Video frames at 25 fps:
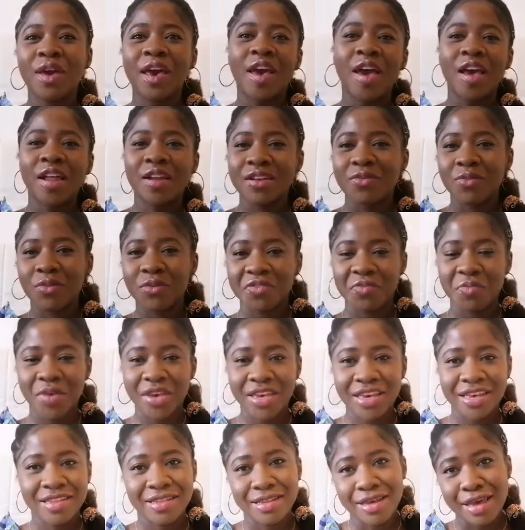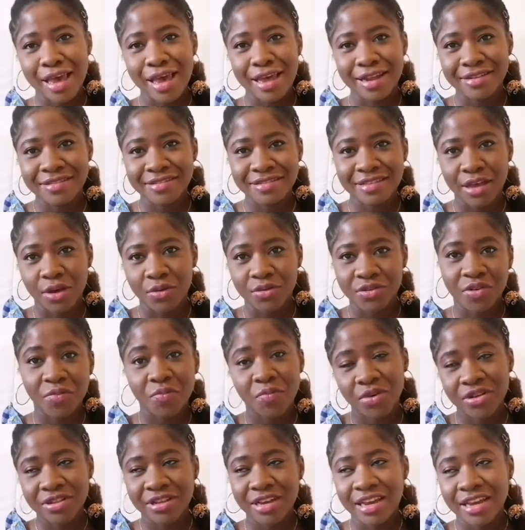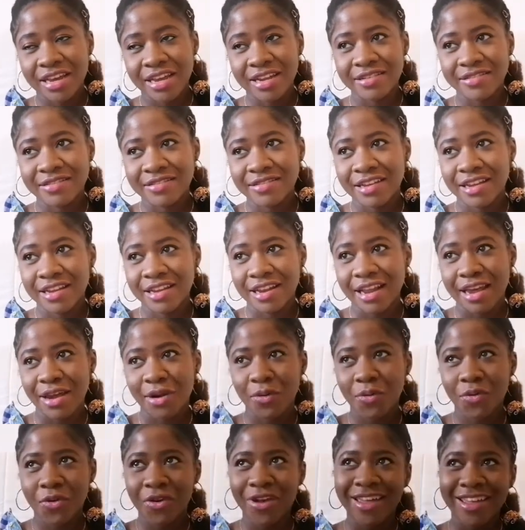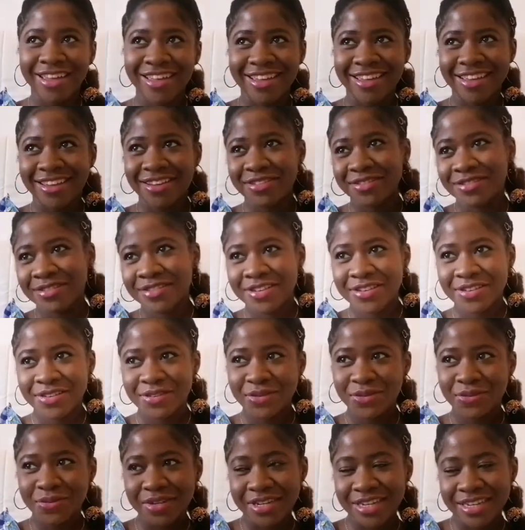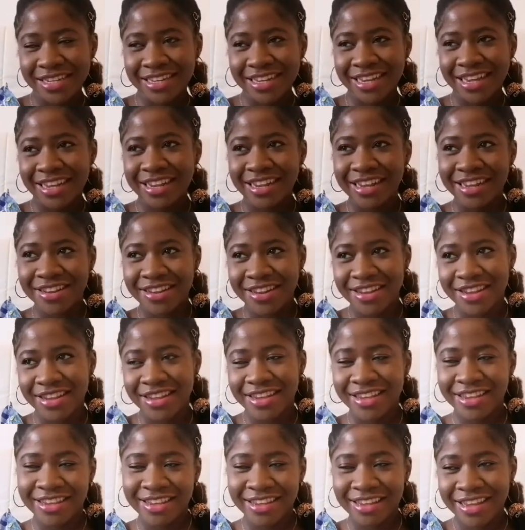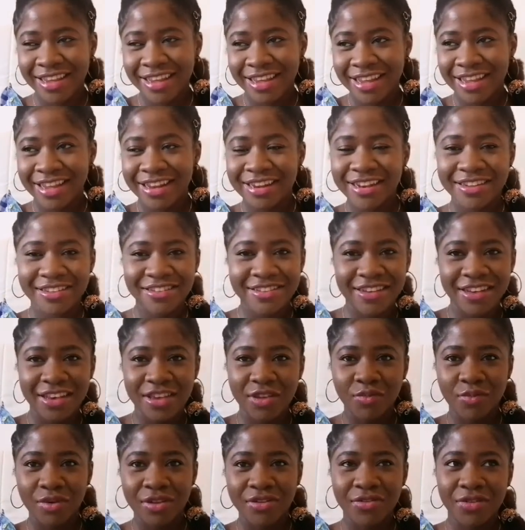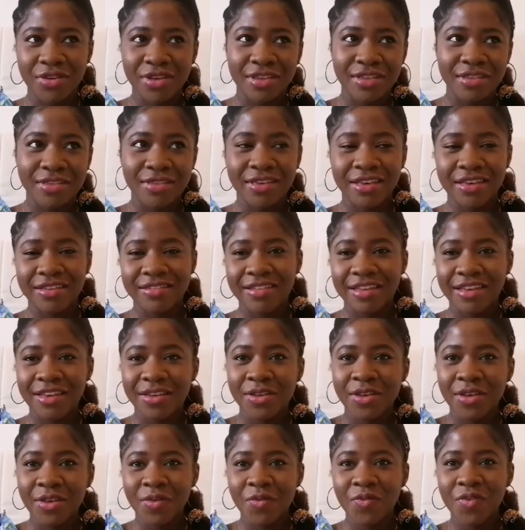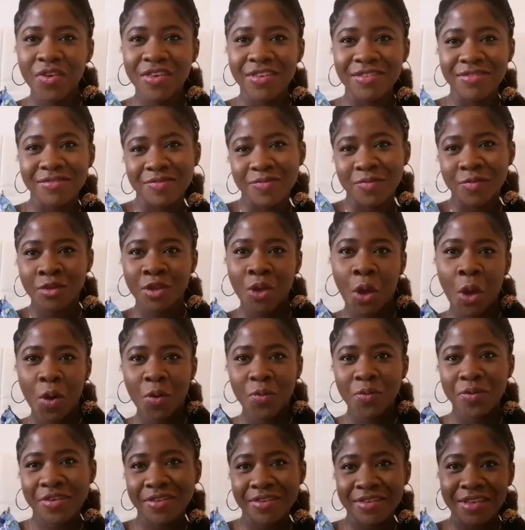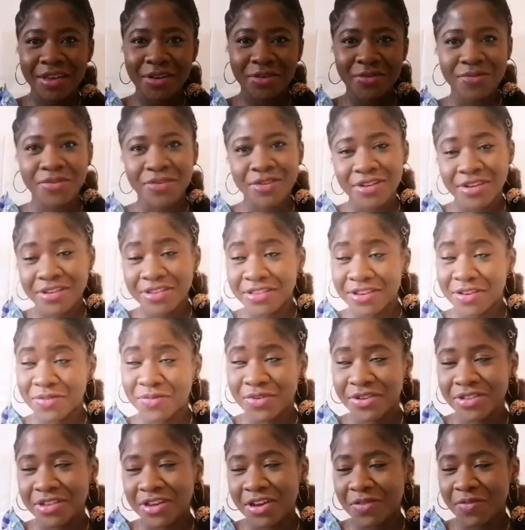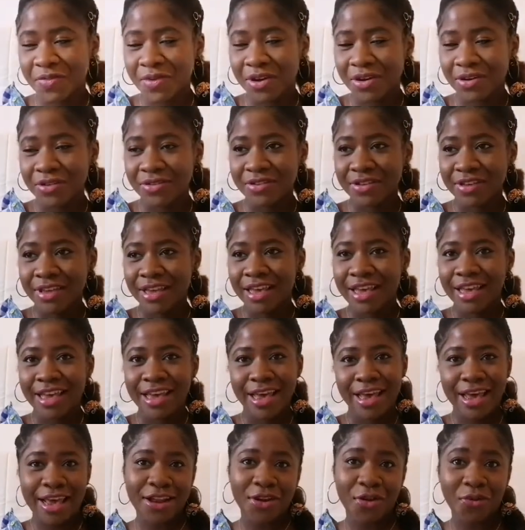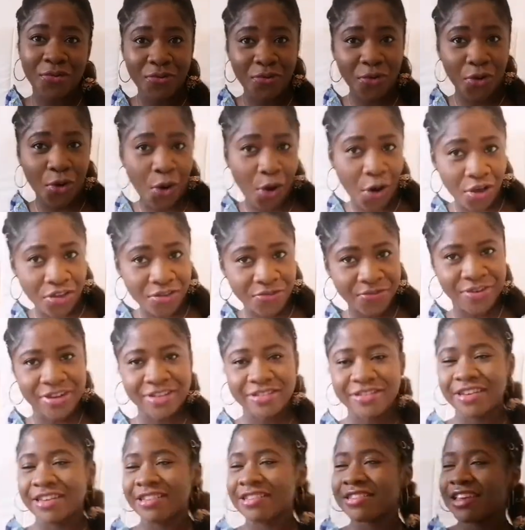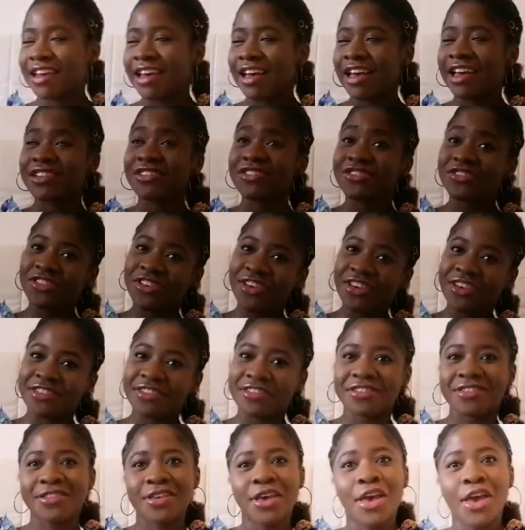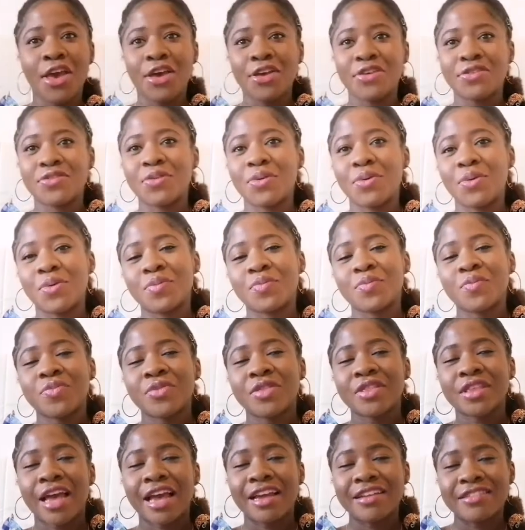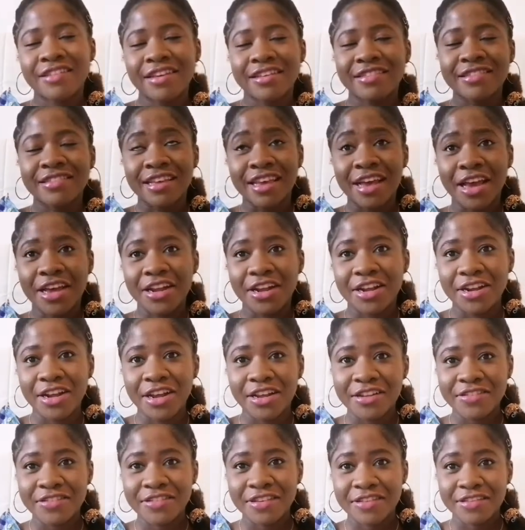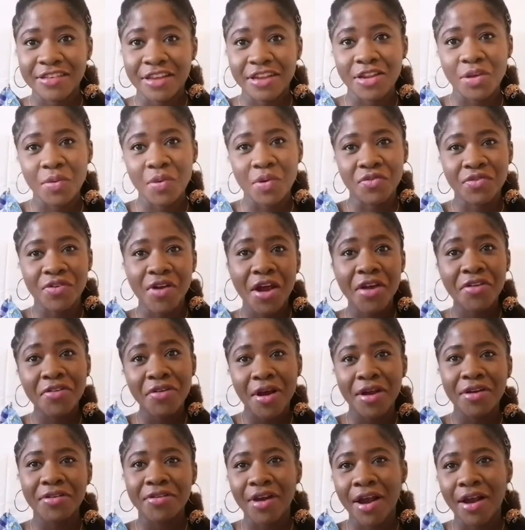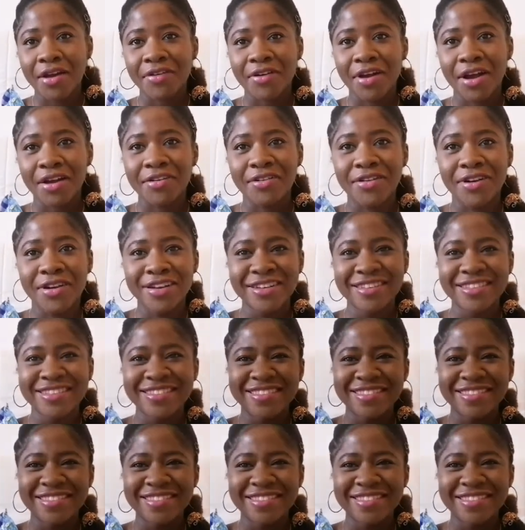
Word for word: the hen was making the hen sound the mother hen sound like what what and then the the chicks were doing things like and following their mother about. And of course, Francesca chased. So I chased the hen and her chicks, and they would run, run, run, run, run